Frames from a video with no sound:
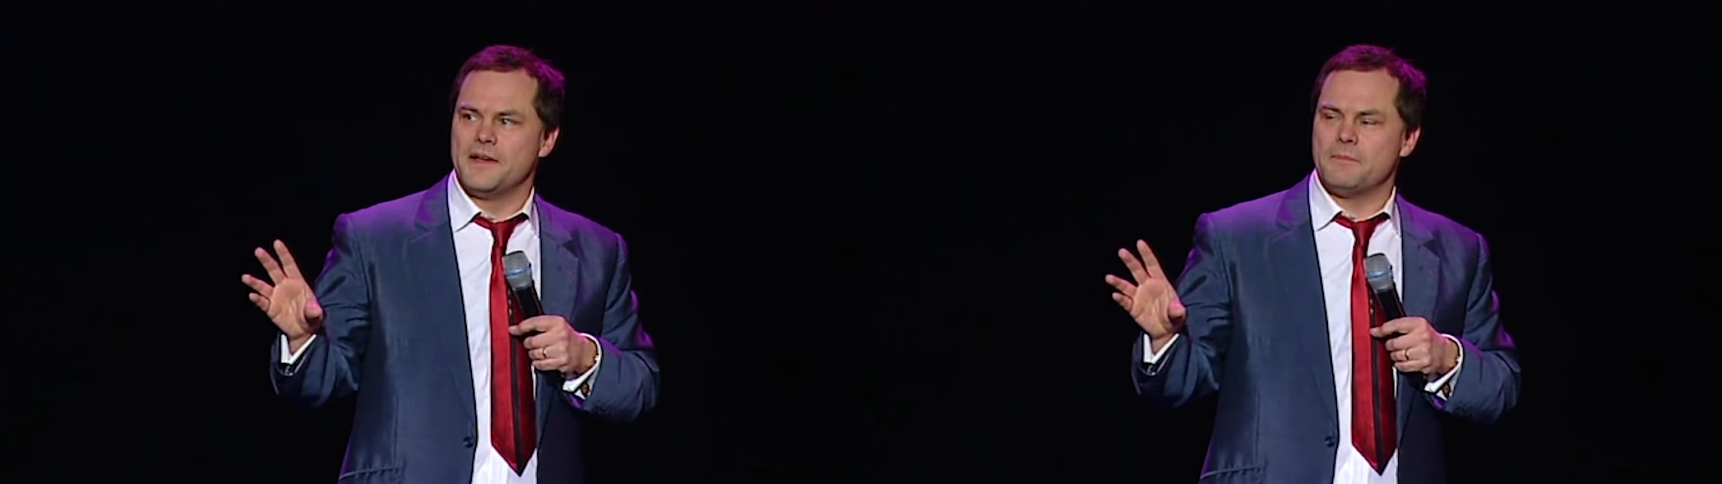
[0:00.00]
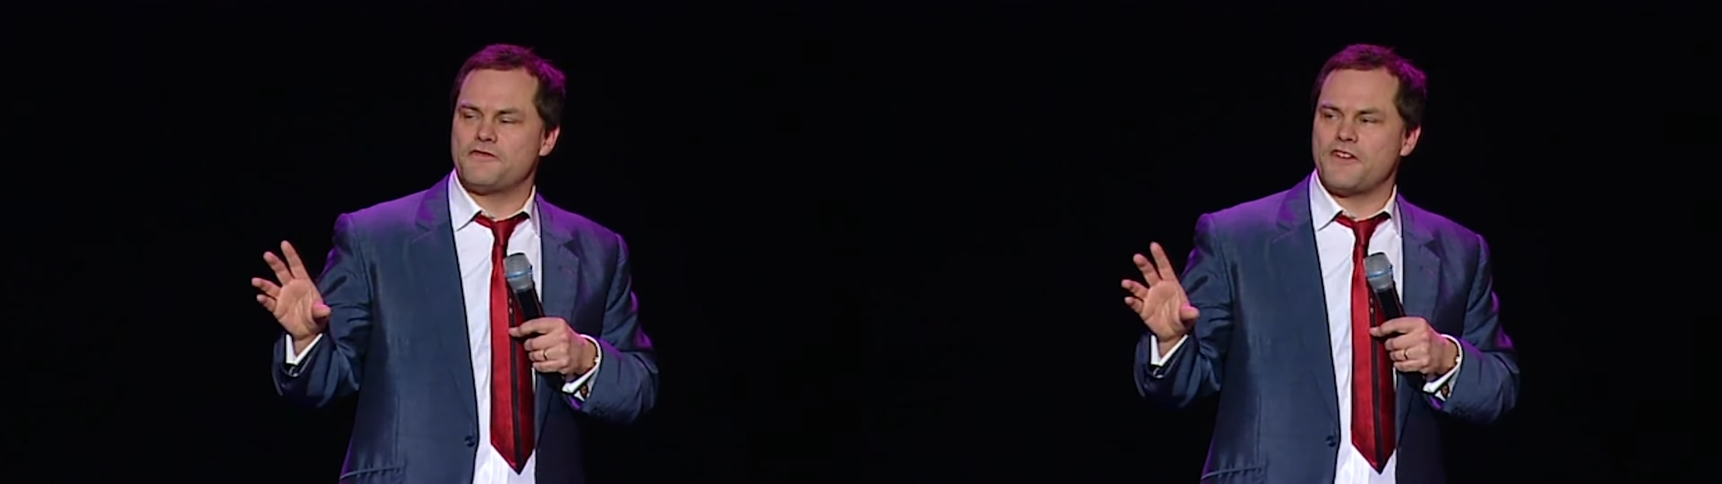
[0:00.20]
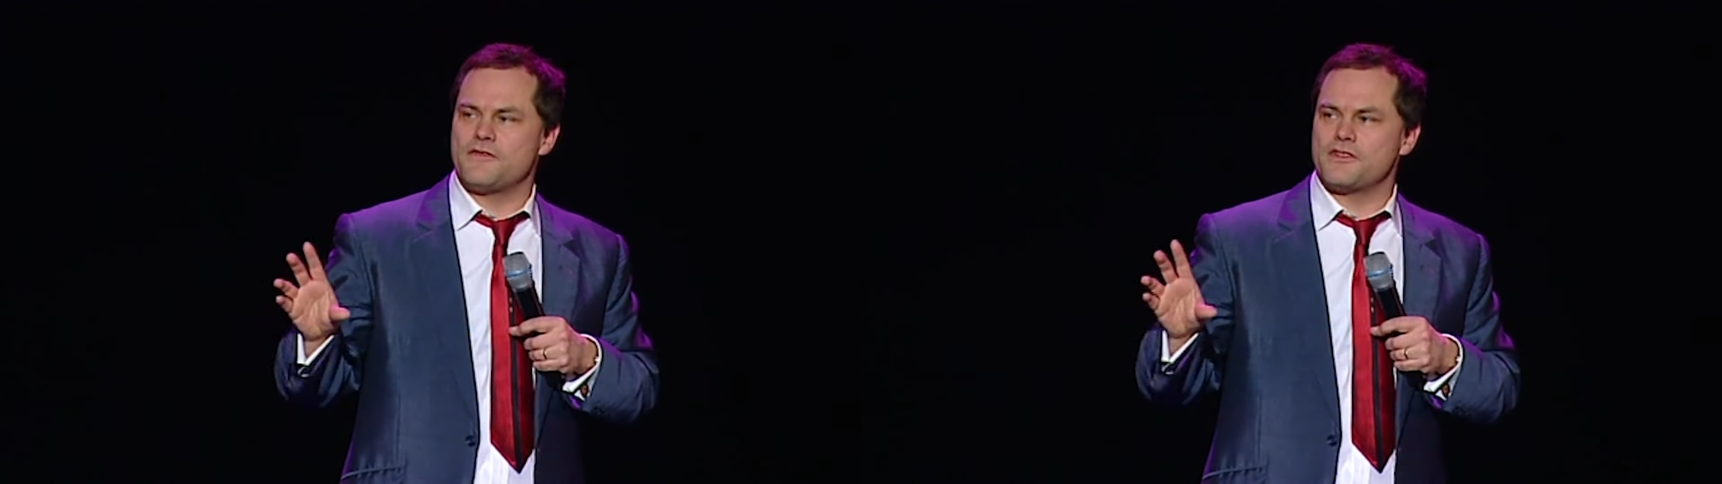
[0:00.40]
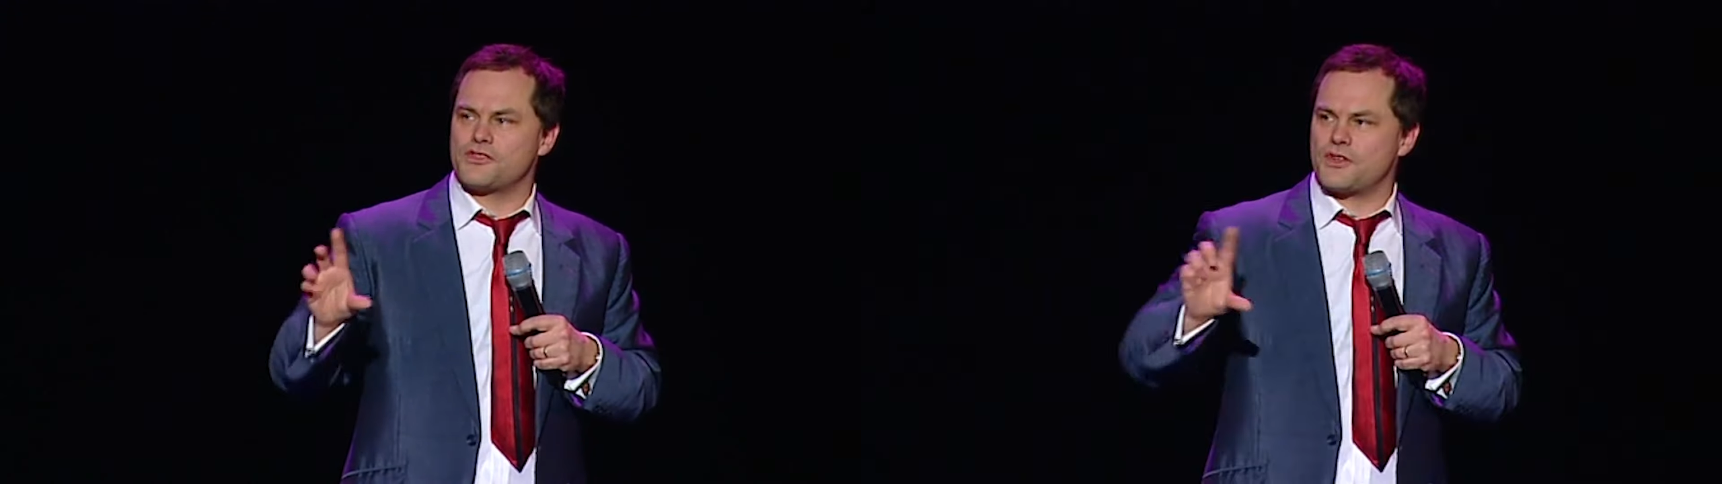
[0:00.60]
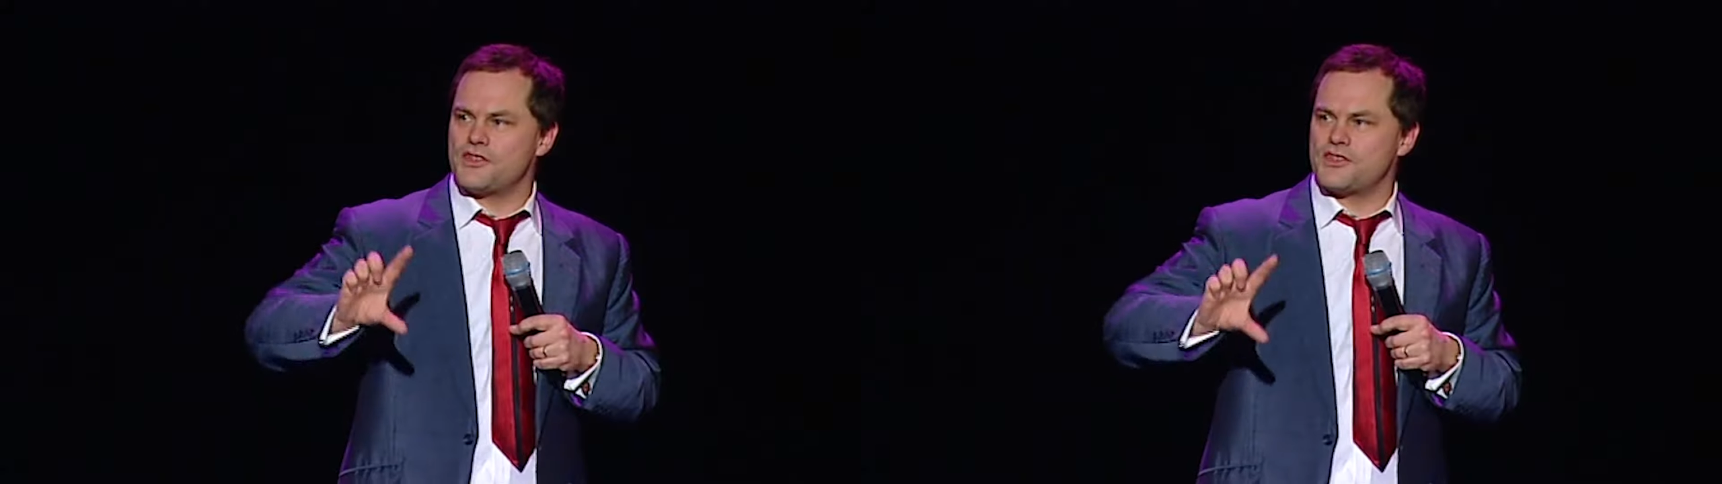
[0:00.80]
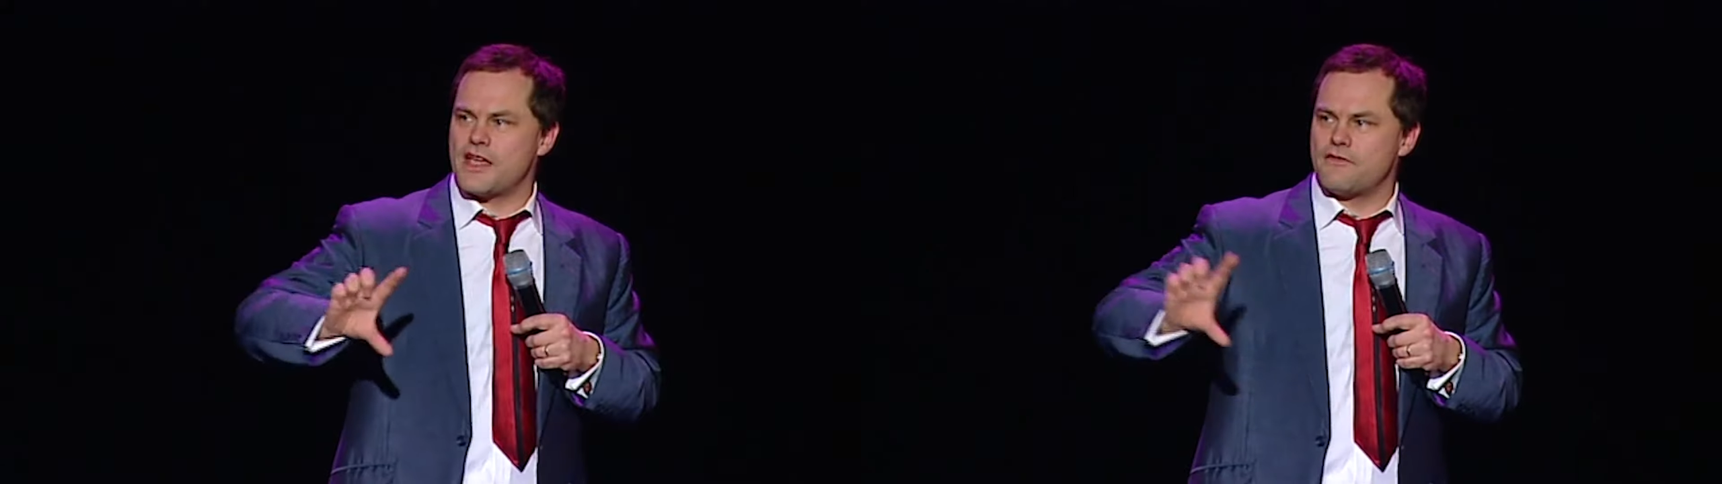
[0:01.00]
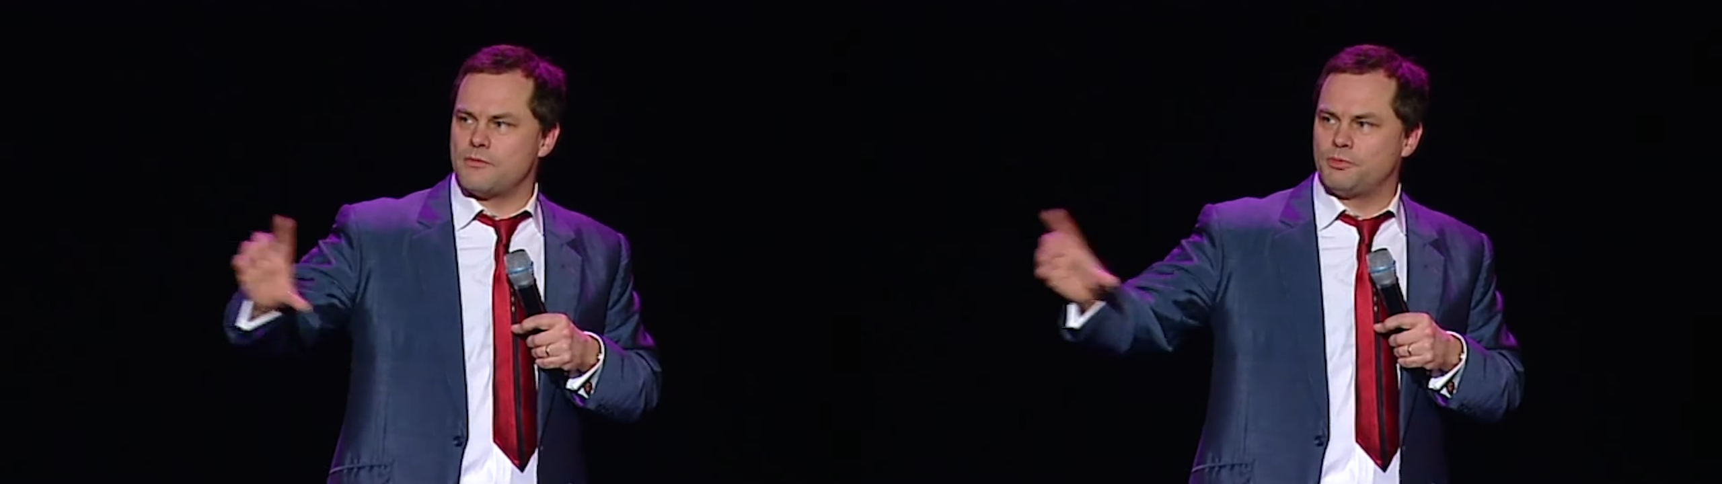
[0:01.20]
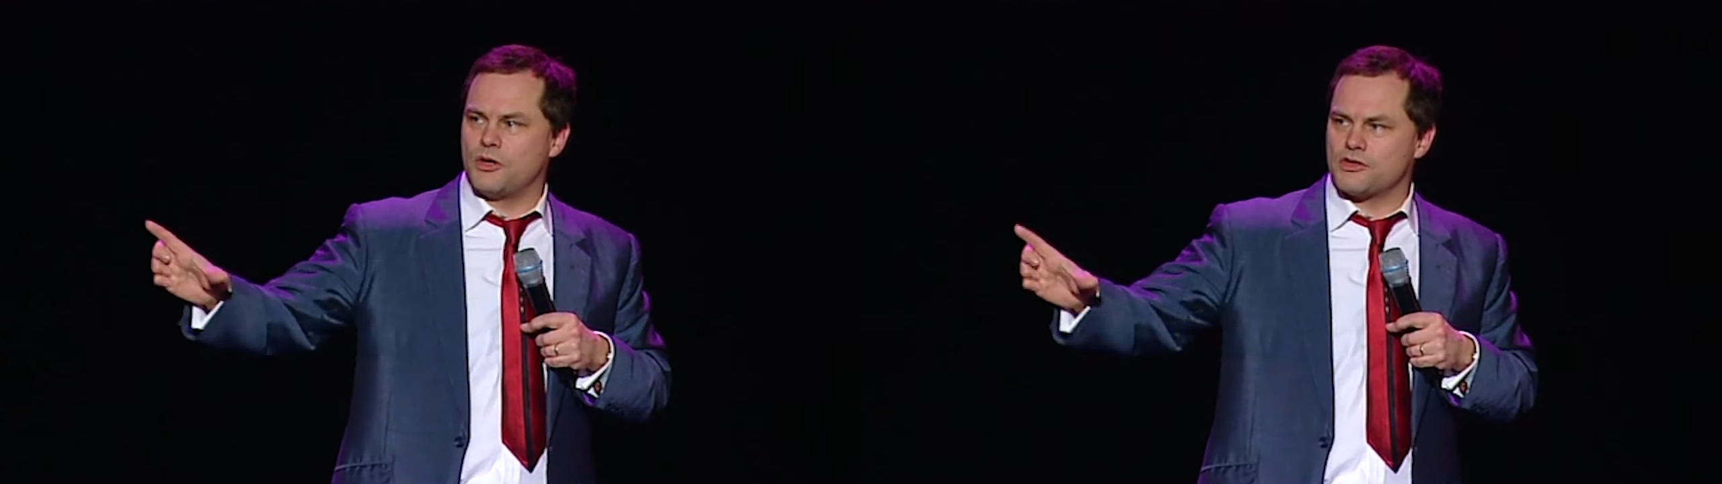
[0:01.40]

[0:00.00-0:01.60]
My favorite screensaver to put